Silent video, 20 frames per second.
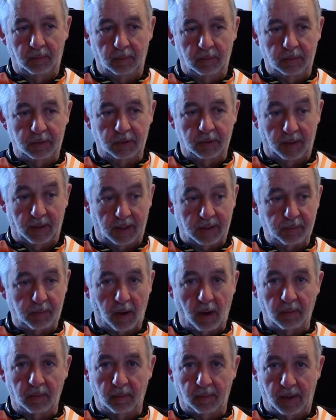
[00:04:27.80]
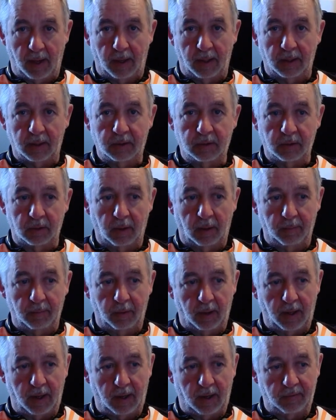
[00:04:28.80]
so that's problematic. So I'm
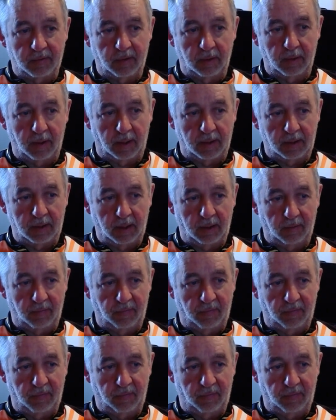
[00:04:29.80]
going to have to, I think,